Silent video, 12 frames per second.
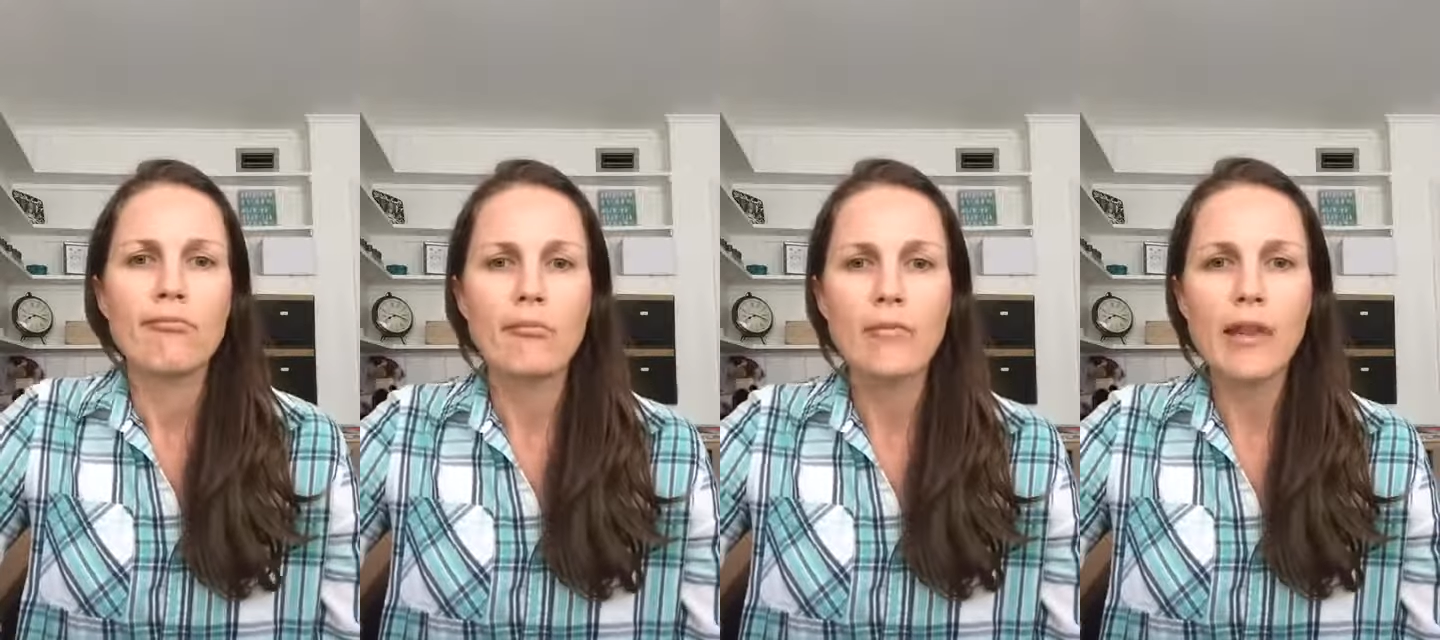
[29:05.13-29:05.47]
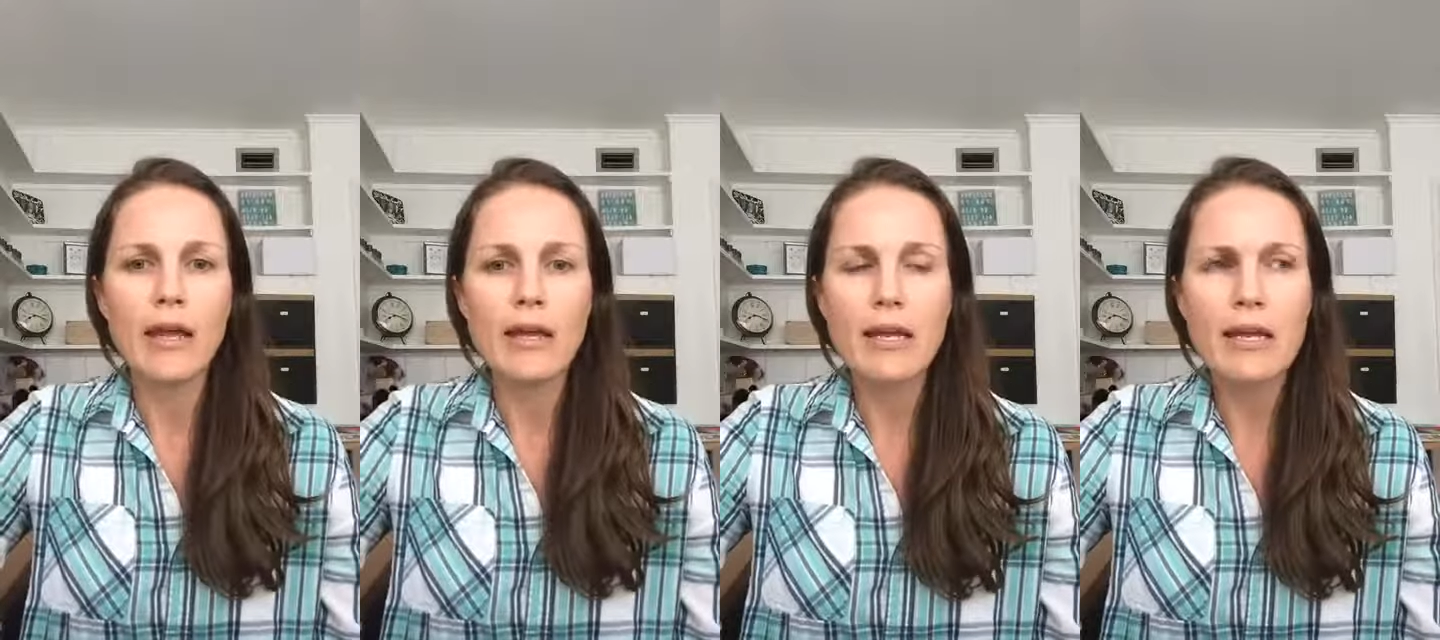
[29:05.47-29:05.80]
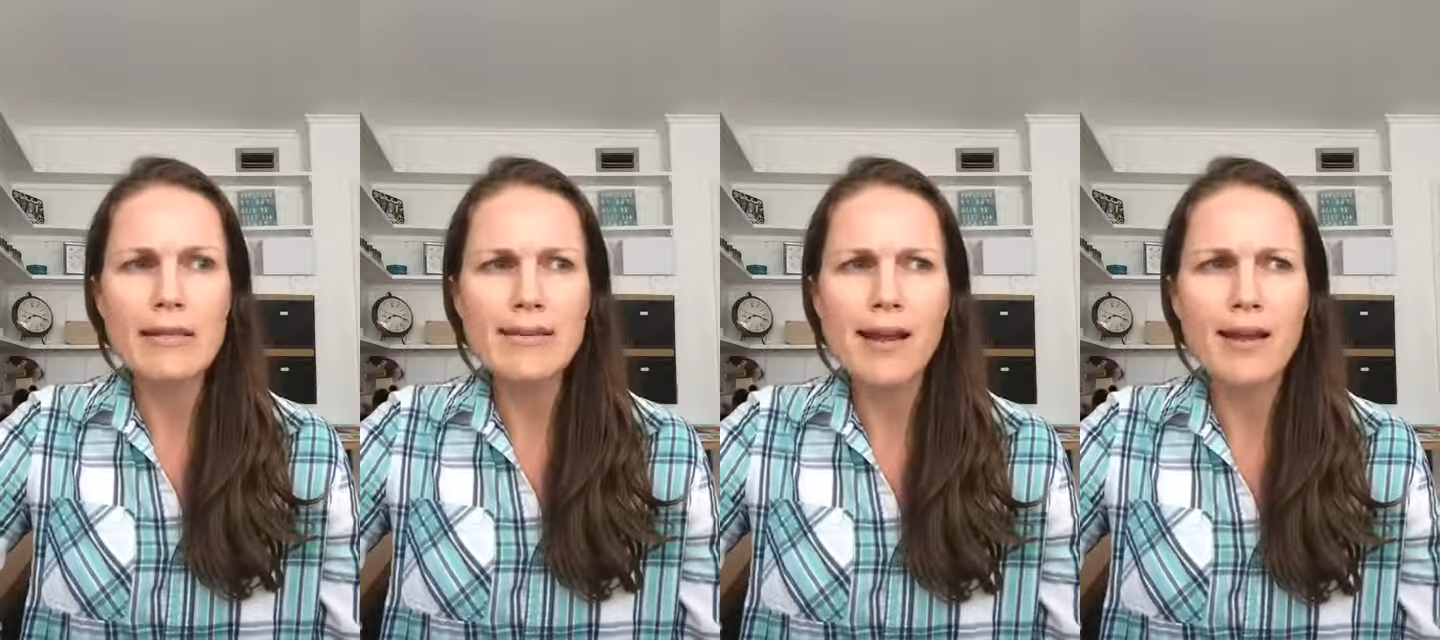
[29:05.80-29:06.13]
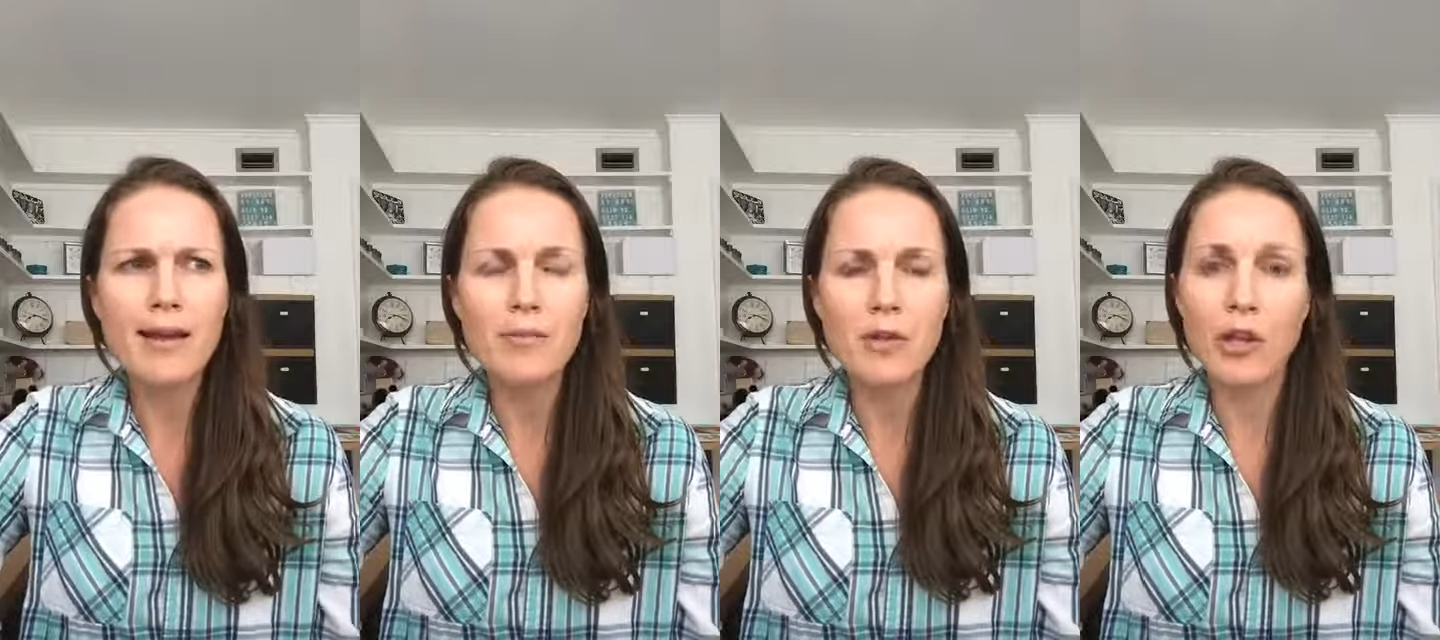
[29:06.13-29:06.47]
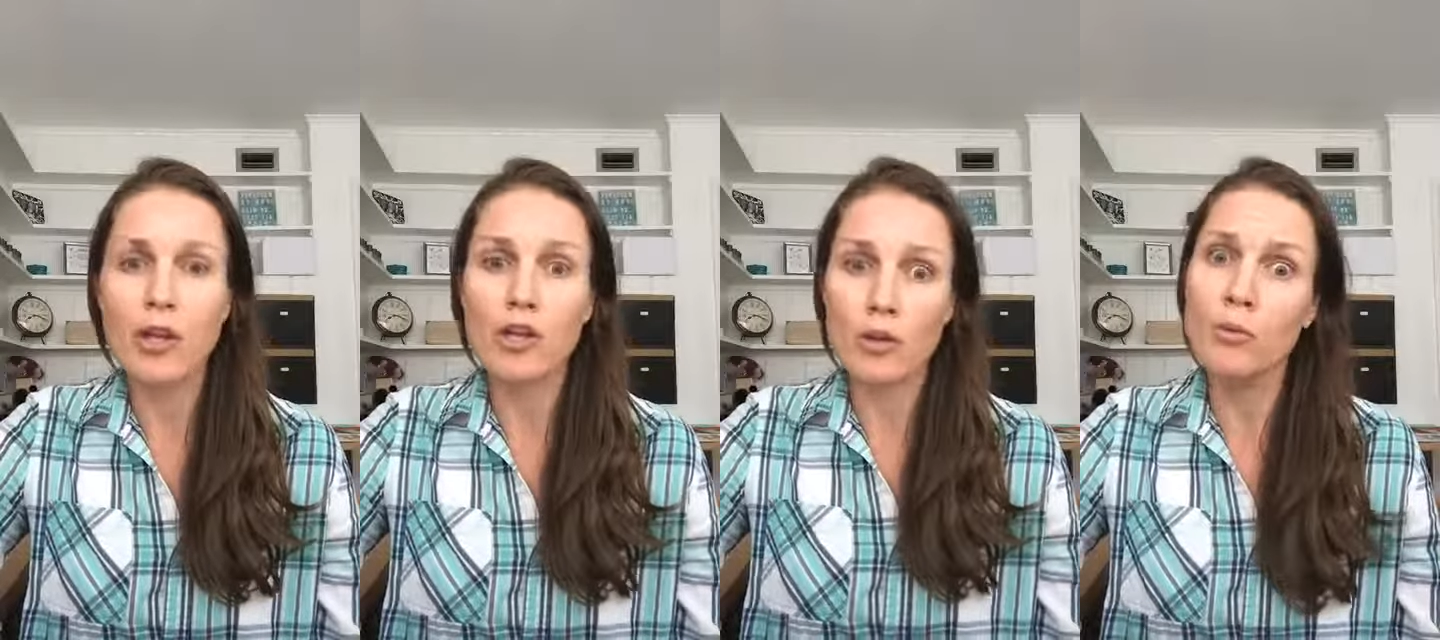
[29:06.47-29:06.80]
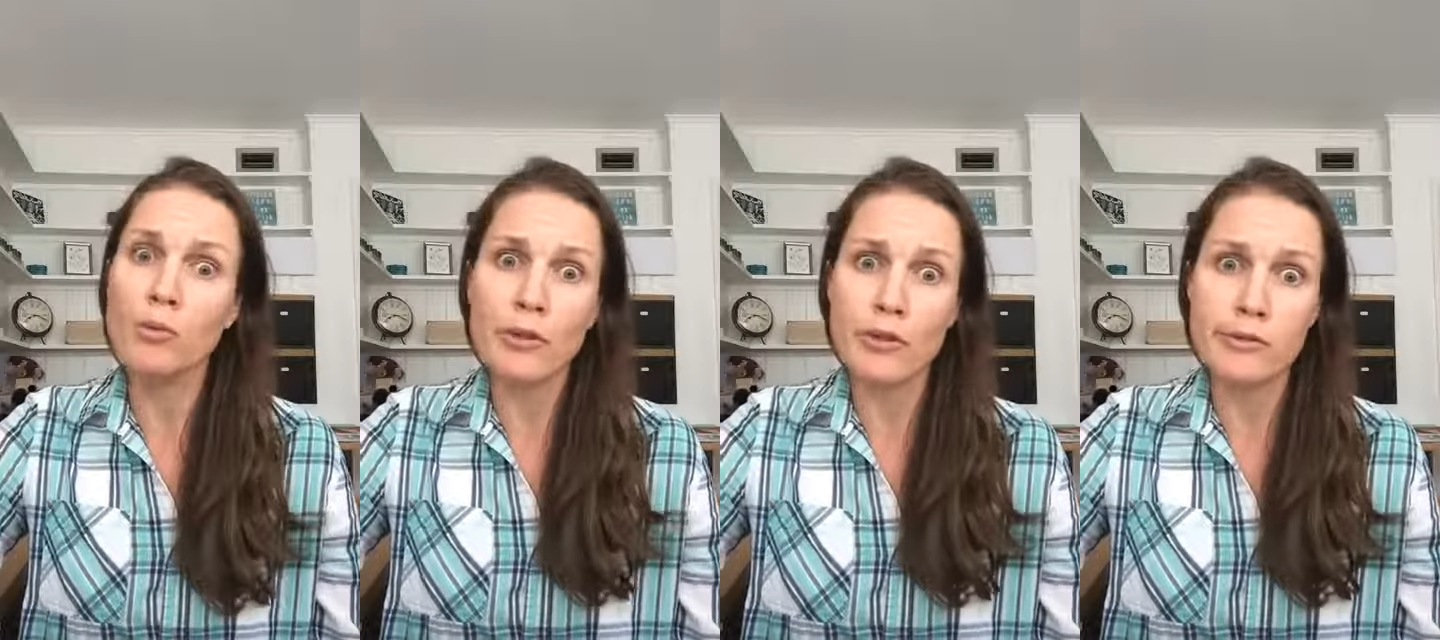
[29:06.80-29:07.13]
Like, he's not going to be like, you
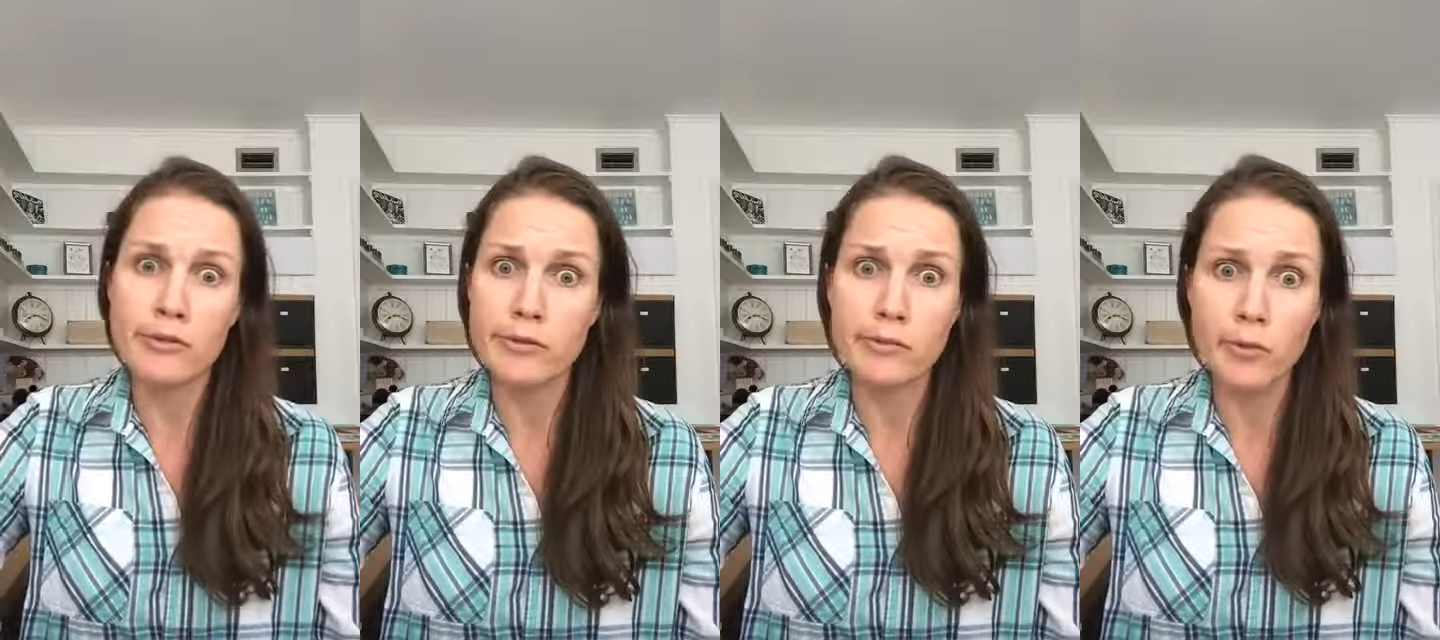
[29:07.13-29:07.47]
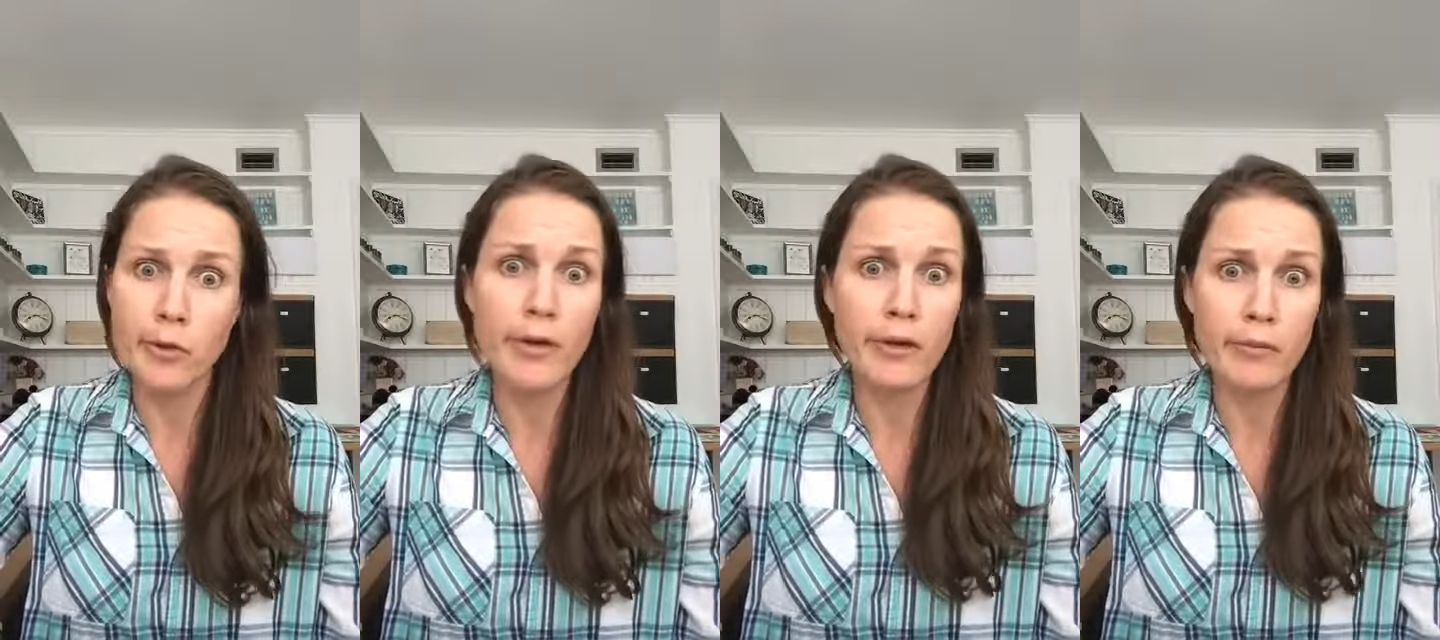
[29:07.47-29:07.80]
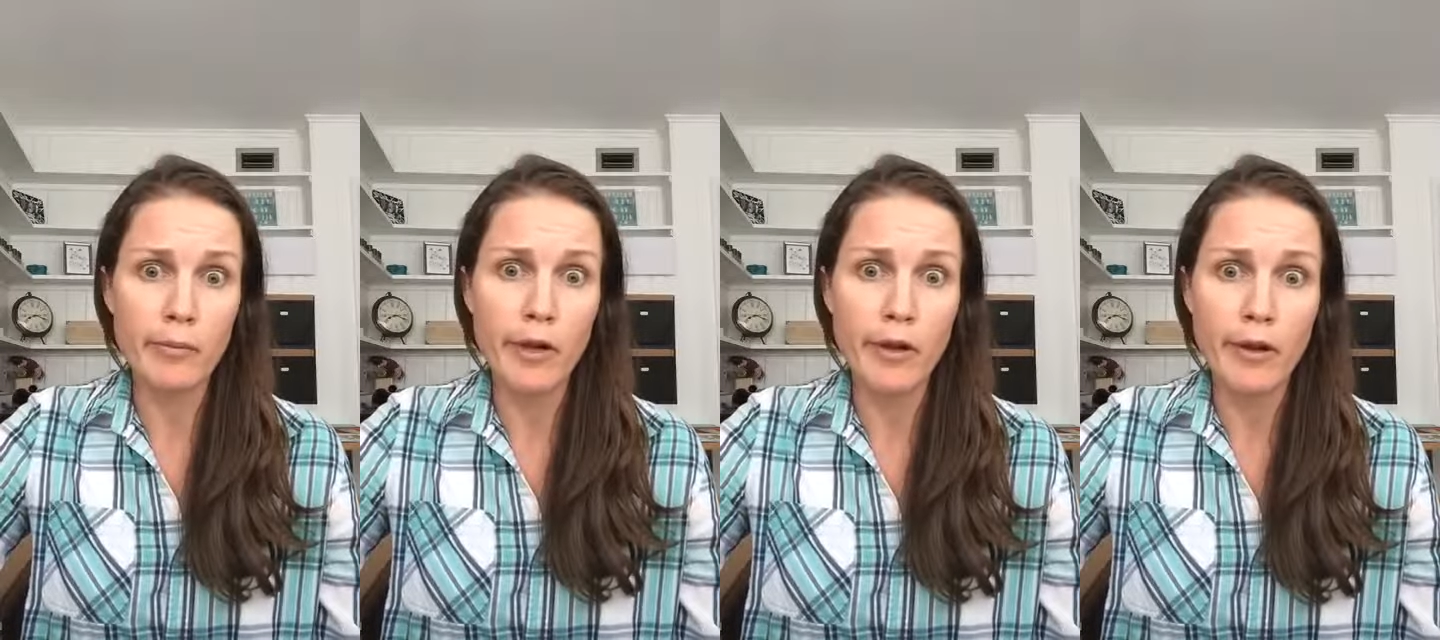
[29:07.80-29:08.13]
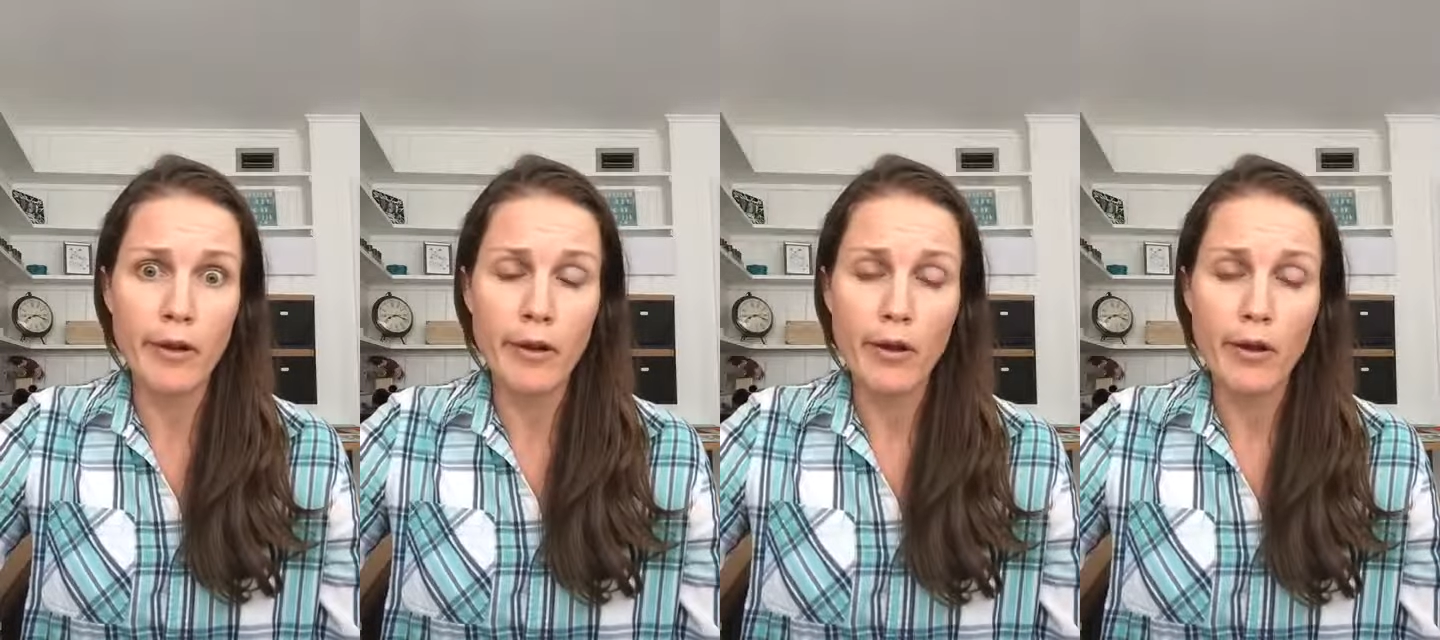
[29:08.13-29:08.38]
really disappointed me.